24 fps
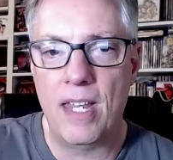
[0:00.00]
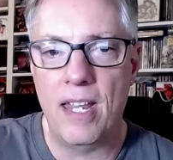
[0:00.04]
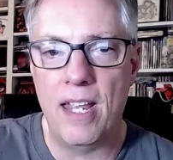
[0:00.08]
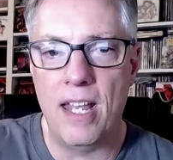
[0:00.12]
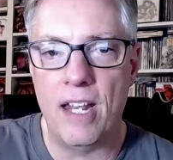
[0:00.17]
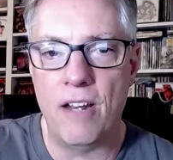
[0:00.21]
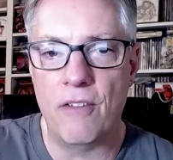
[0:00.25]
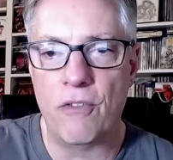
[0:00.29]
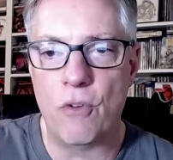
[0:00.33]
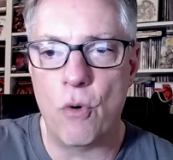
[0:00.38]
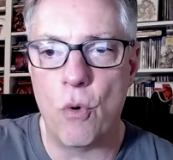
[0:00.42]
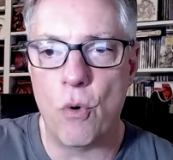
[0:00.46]

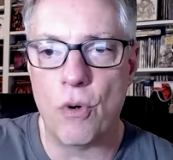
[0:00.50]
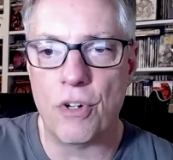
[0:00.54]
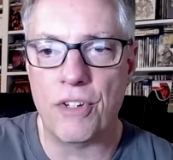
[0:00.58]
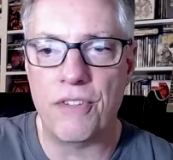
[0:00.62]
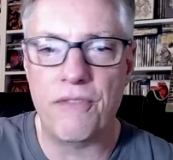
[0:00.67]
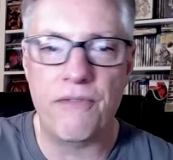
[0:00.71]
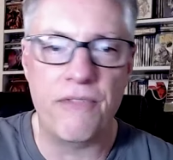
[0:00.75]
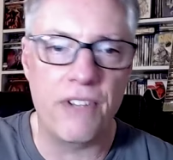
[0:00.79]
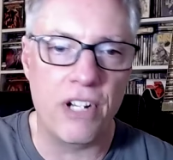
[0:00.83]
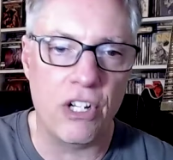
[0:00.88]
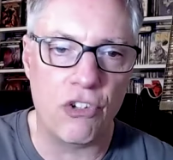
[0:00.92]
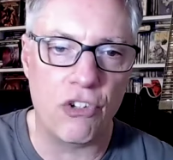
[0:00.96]
and of course
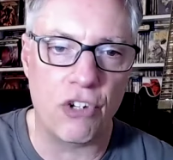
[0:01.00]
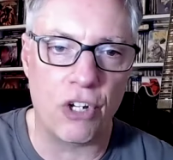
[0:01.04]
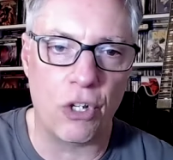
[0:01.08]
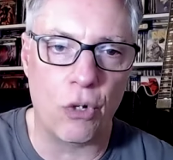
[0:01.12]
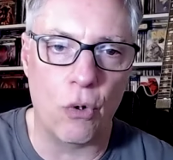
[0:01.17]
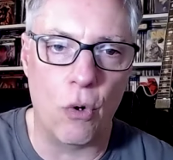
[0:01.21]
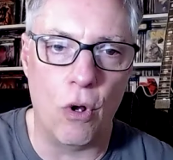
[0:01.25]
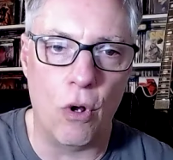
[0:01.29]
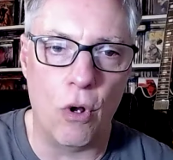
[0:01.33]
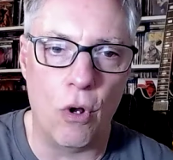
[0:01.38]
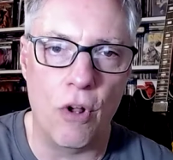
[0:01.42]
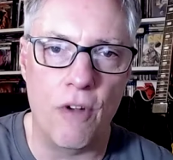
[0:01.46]
finishing it
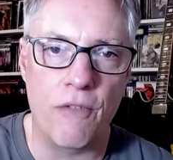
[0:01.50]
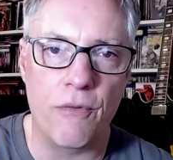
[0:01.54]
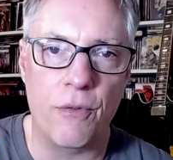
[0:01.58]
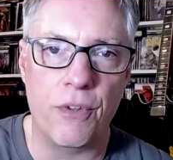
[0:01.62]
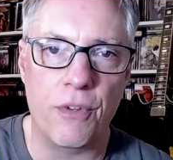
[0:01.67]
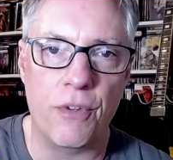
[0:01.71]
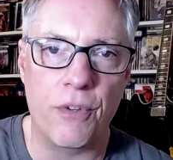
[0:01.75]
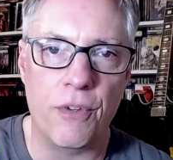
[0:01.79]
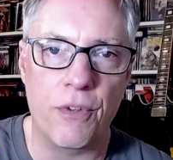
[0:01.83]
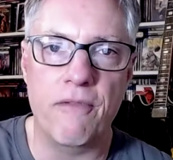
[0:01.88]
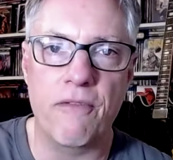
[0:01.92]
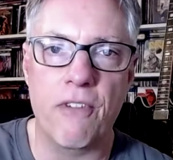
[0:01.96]
all off
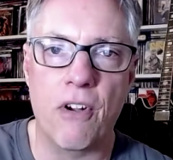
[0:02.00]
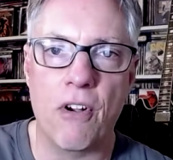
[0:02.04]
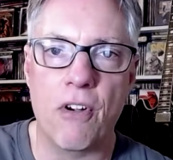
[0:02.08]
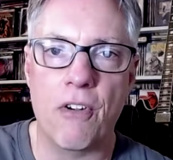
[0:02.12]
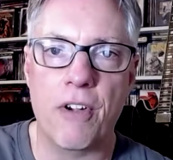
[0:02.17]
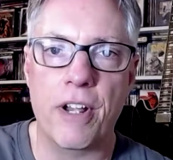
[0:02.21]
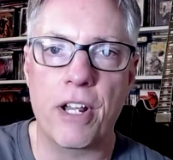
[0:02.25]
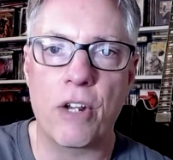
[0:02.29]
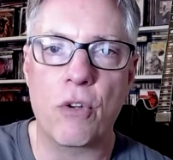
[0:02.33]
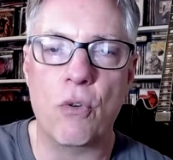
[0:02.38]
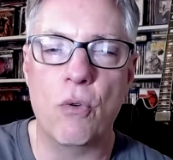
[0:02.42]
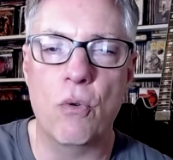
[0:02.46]
with the
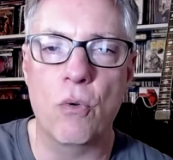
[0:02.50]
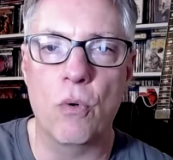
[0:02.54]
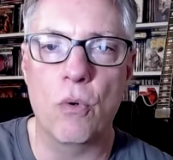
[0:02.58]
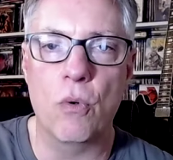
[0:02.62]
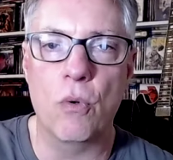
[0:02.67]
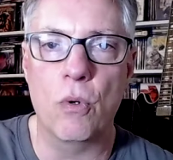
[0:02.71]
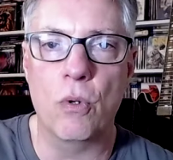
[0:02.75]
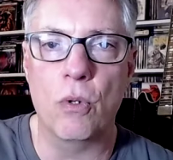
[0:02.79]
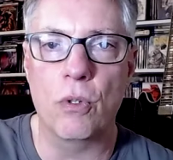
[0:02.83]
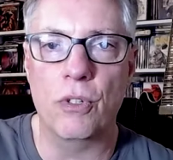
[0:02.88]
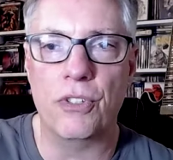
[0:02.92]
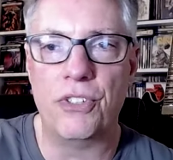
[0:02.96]
very
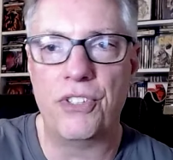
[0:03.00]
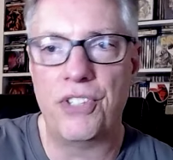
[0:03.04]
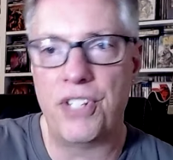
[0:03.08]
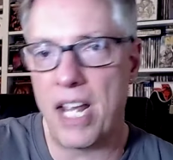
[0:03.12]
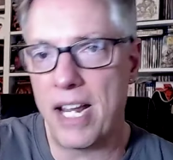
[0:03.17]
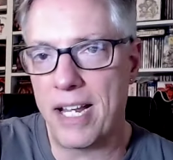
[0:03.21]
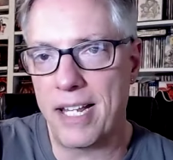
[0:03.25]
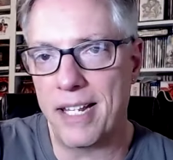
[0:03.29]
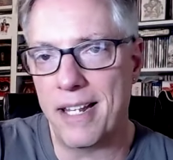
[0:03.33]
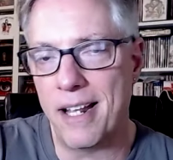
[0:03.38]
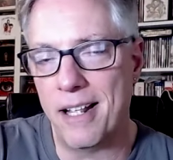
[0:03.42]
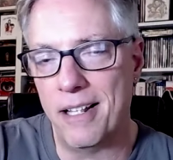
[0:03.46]
cool
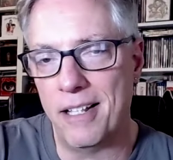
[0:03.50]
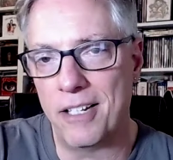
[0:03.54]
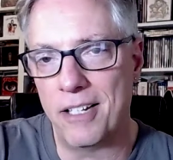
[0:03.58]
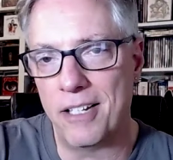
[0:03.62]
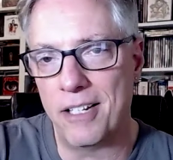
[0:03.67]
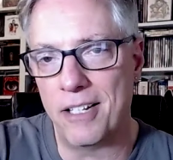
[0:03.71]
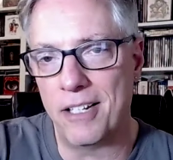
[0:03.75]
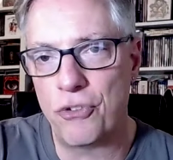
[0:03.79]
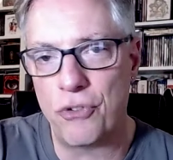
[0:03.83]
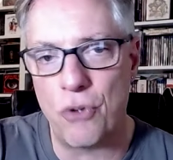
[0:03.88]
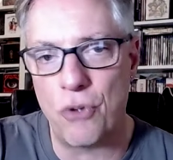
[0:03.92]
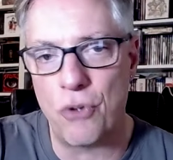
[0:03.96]
psychedelic
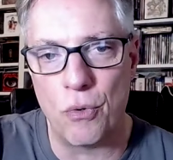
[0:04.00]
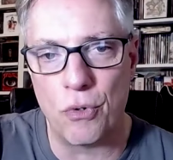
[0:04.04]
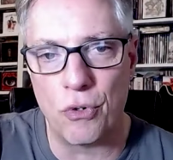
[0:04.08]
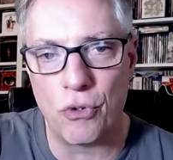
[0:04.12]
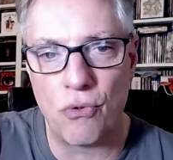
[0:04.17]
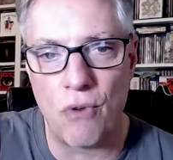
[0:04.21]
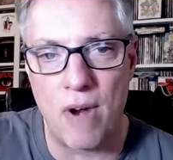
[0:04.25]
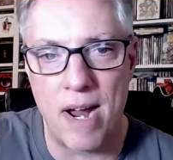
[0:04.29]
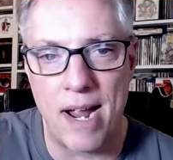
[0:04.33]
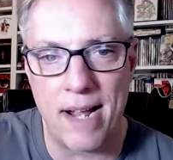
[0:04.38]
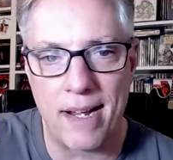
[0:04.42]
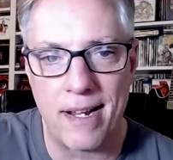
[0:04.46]
stoner
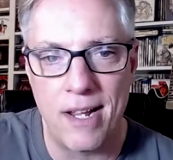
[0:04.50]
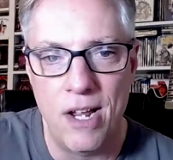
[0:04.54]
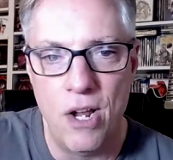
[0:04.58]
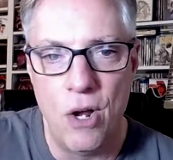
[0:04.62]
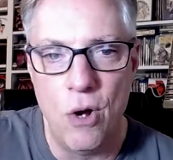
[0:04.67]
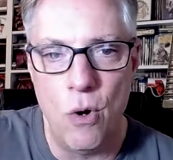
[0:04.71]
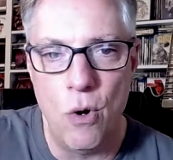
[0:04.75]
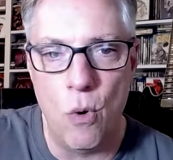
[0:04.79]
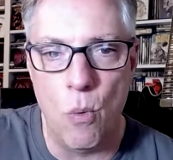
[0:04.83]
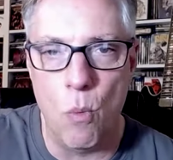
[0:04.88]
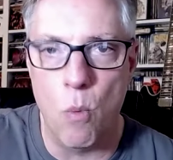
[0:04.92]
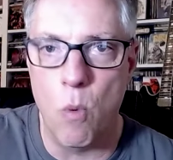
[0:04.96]
track
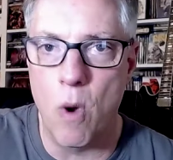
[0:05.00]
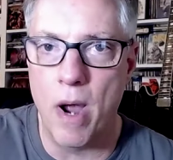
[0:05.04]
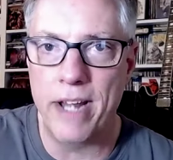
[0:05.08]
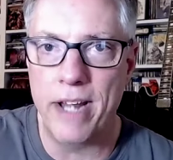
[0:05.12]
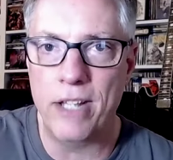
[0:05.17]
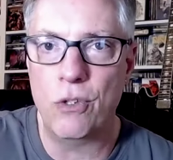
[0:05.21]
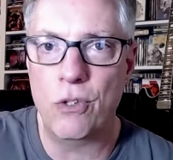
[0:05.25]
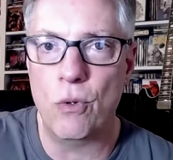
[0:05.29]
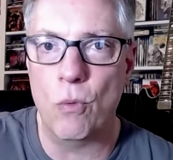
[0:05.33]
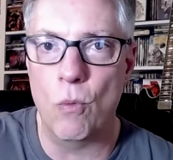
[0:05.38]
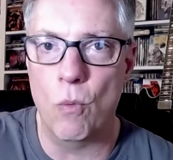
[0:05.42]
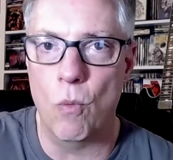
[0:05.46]

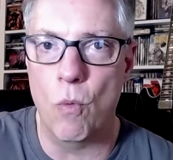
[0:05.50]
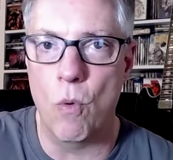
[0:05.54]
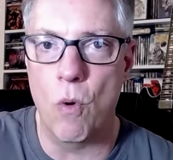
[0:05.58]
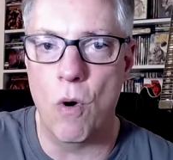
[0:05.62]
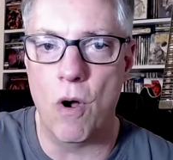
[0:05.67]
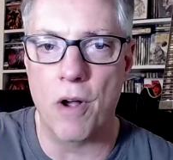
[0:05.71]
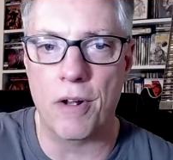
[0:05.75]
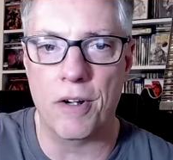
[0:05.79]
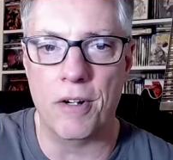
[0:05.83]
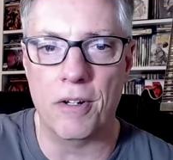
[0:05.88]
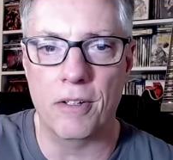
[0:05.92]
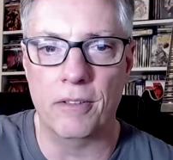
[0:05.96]
white
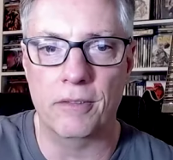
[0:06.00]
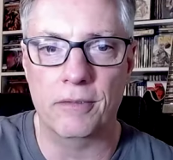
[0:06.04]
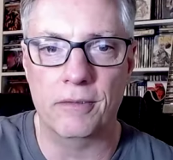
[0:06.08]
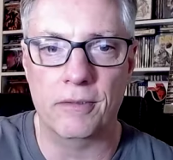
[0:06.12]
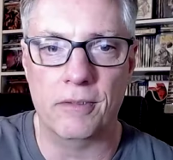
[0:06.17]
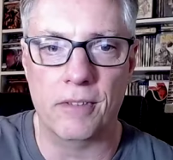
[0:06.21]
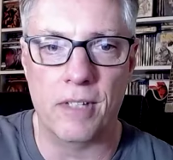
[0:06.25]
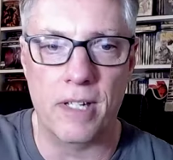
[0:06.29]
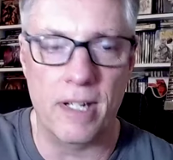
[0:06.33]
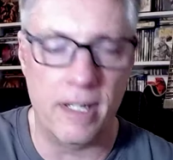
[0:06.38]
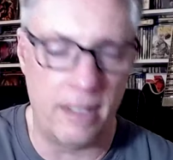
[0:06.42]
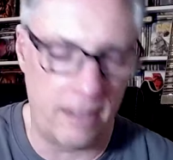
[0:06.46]
water
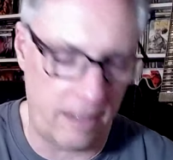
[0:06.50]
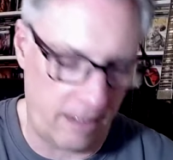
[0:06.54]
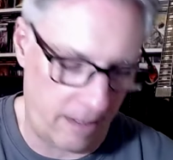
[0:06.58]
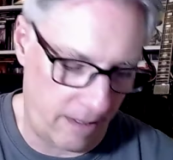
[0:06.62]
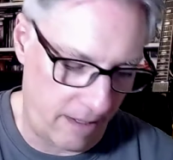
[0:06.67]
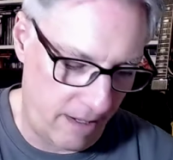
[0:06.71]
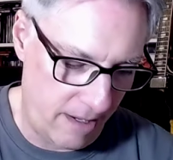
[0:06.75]
right